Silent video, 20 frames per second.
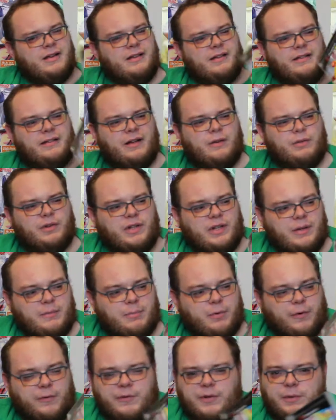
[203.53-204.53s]
It's not really
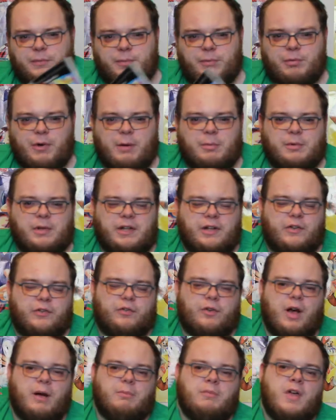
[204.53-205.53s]
properly
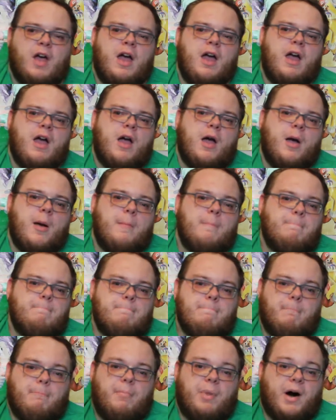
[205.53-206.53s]
described,
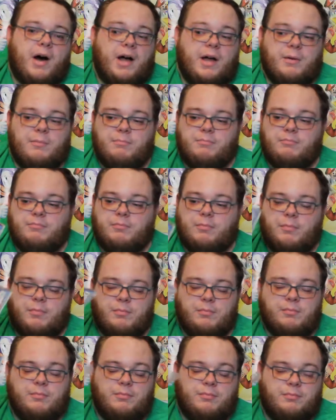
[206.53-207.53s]
but
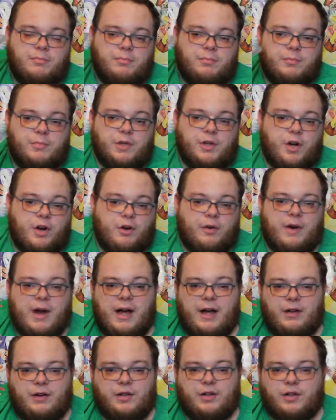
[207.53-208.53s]
you go
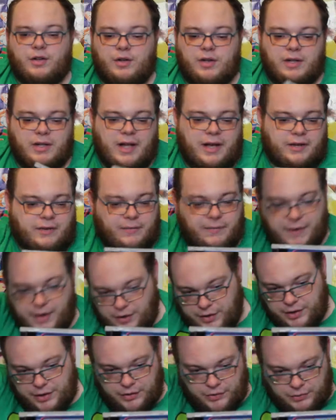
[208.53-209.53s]
around and you collect
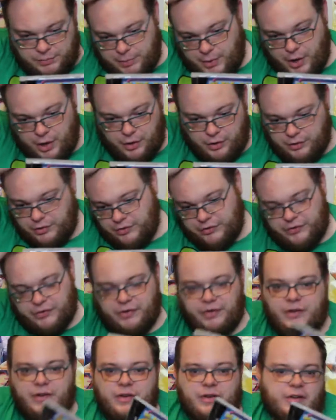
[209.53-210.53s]
various
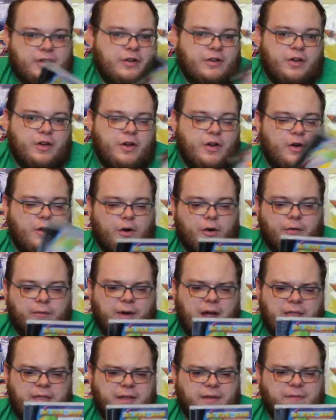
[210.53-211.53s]
parts, or
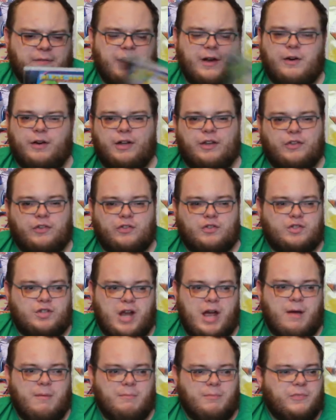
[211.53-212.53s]
I think various
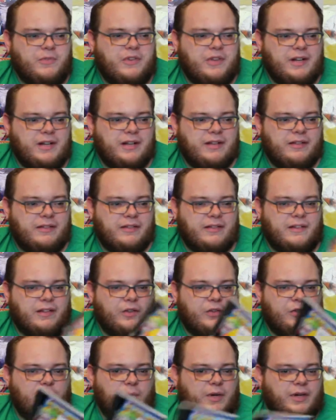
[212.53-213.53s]
gems it is in
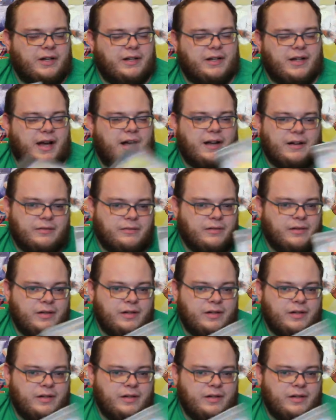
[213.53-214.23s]
this one, and not